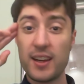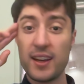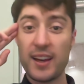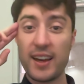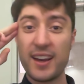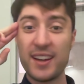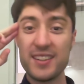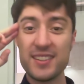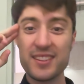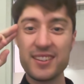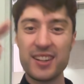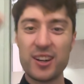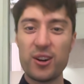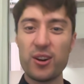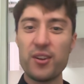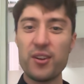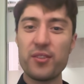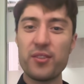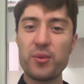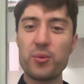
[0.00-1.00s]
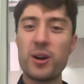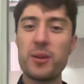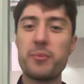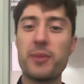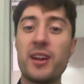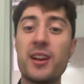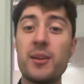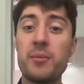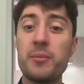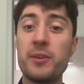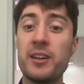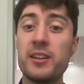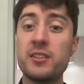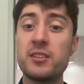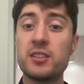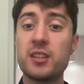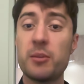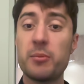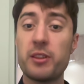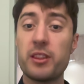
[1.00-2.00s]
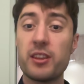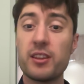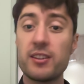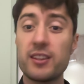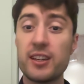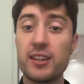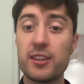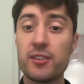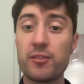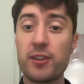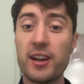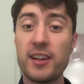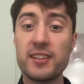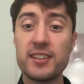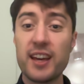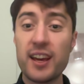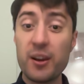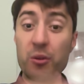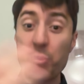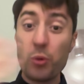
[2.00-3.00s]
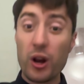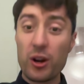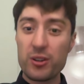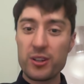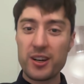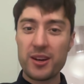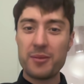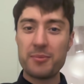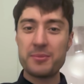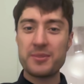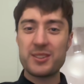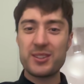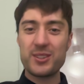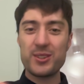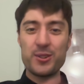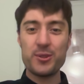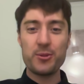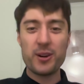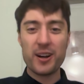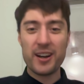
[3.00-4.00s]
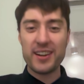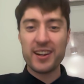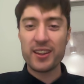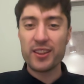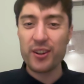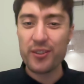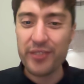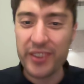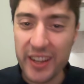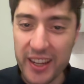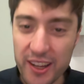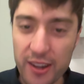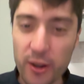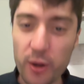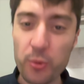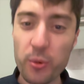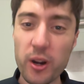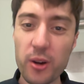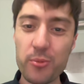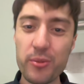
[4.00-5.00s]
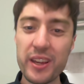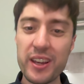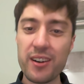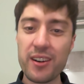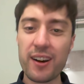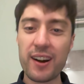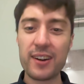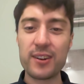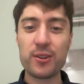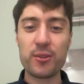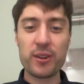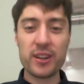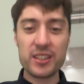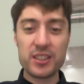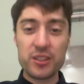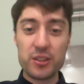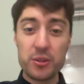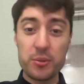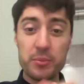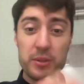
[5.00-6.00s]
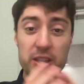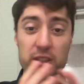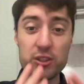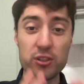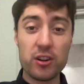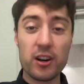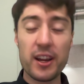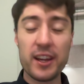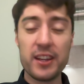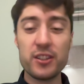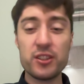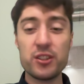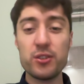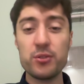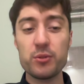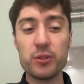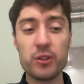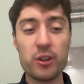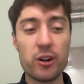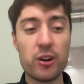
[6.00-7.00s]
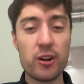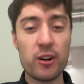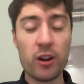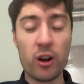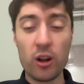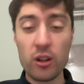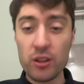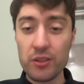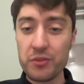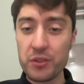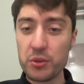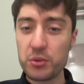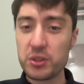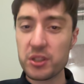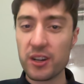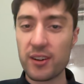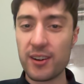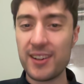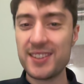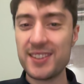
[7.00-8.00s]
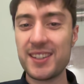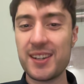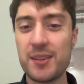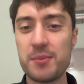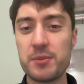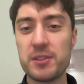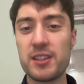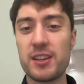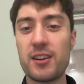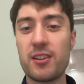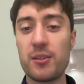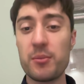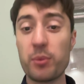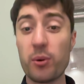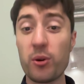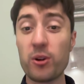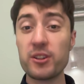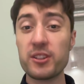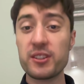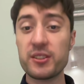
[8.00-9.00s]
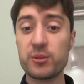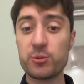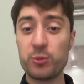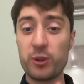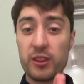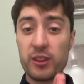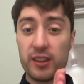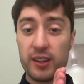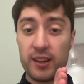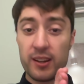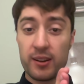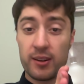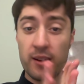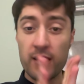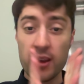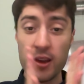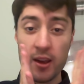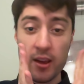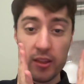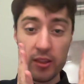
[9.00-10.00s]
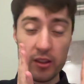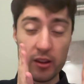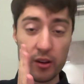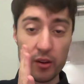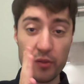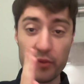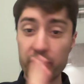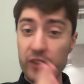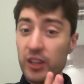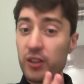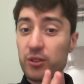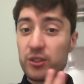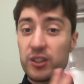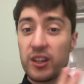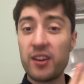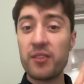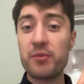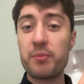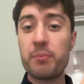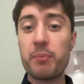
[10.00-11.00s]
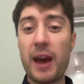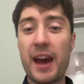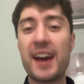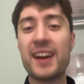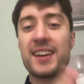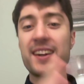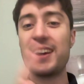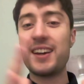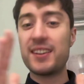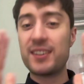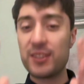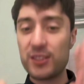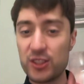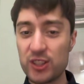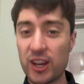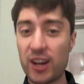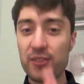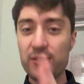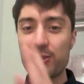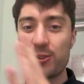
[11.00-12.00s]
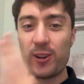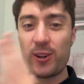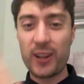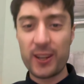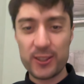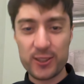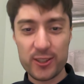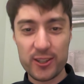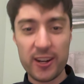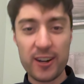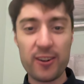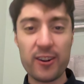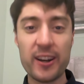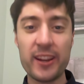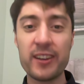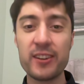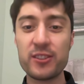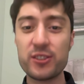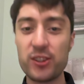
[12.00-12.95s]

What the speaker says: Hello everyone, my name is Timothy Lee Grant and welcome to another video where we are going to be trying to learn all of those concepts that are important within the field of back-end software engineering.